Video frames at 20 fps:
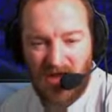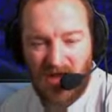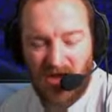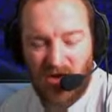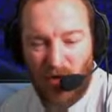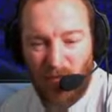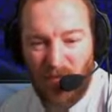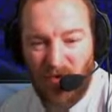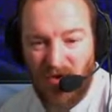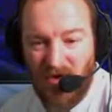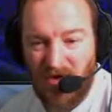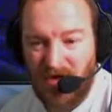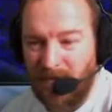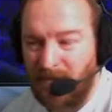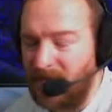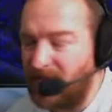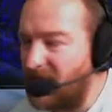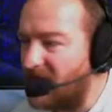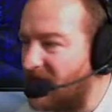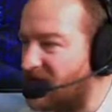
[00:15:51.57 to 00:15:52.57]
computer,
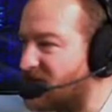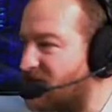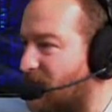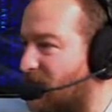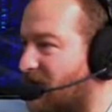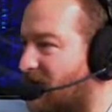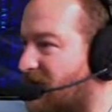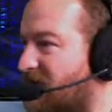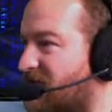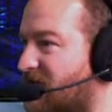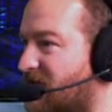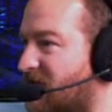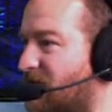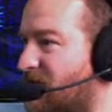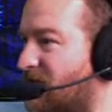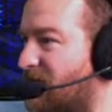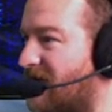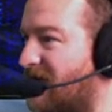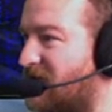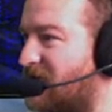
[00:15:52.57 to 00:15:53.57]
as it were,
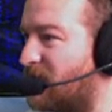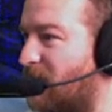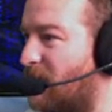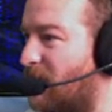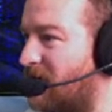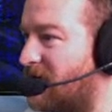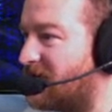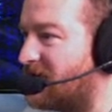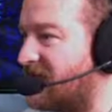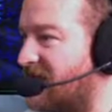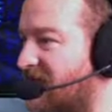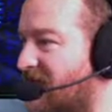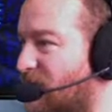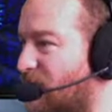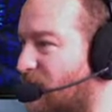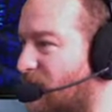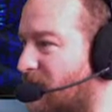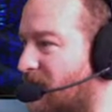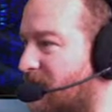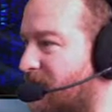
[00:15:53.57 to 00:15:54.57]
to do all the
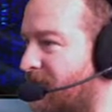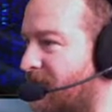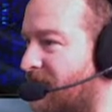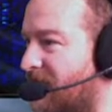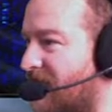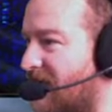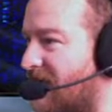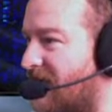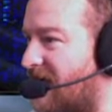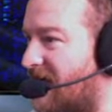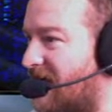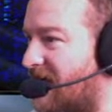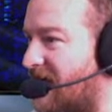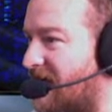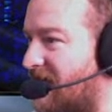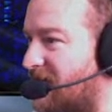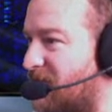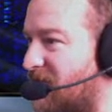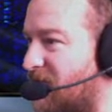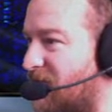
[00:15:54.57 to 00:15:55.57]
decoding.
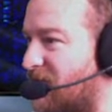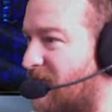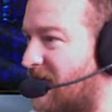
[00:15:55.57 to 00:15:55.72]
Let them do